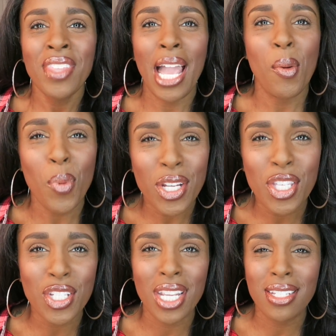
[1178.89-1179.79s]
I wish
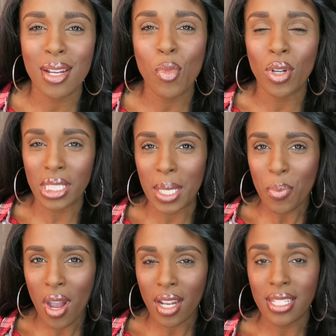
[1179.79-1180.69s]
that she had done more
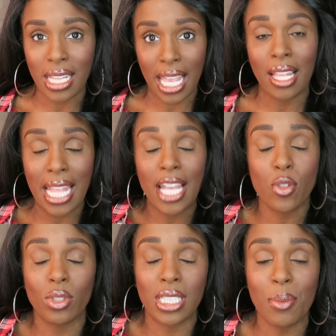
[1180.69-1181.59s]
lip products, like, like
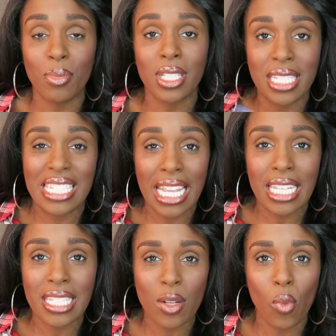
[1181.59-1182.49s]
actual
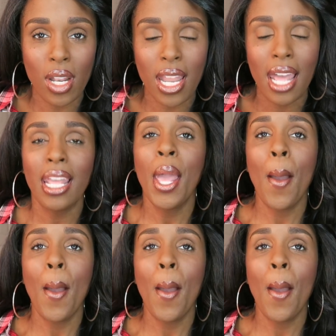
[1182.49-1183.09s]
lipsticks and whatnot,